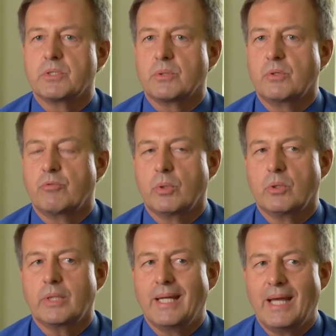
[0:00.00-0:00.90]
So if we're
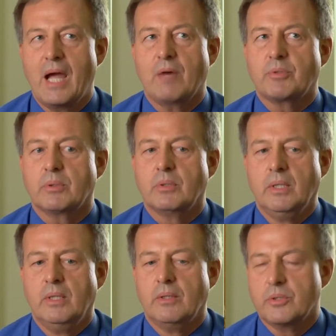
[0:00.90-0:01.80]
looking after
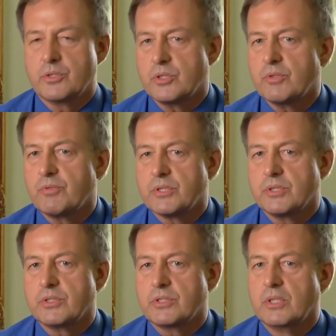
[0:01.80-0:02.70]
the
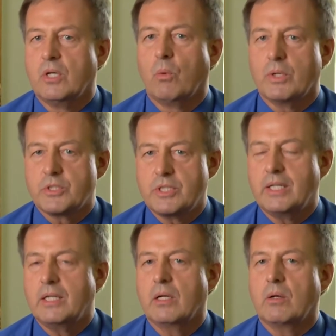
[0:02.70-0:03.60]
surfaces, what's
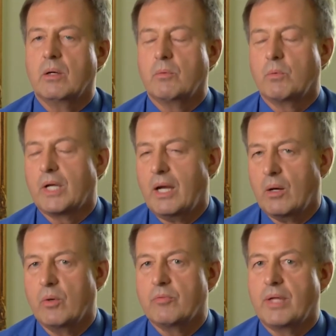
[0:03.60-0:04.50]
taking
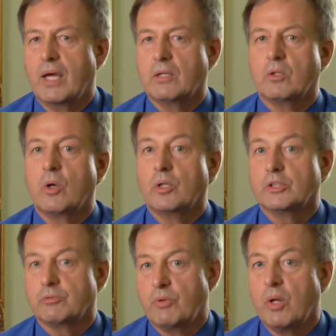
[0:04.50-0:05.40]
care of that
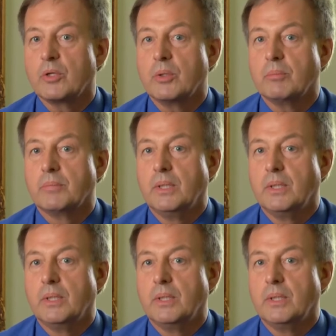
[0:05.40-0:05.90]
large volume?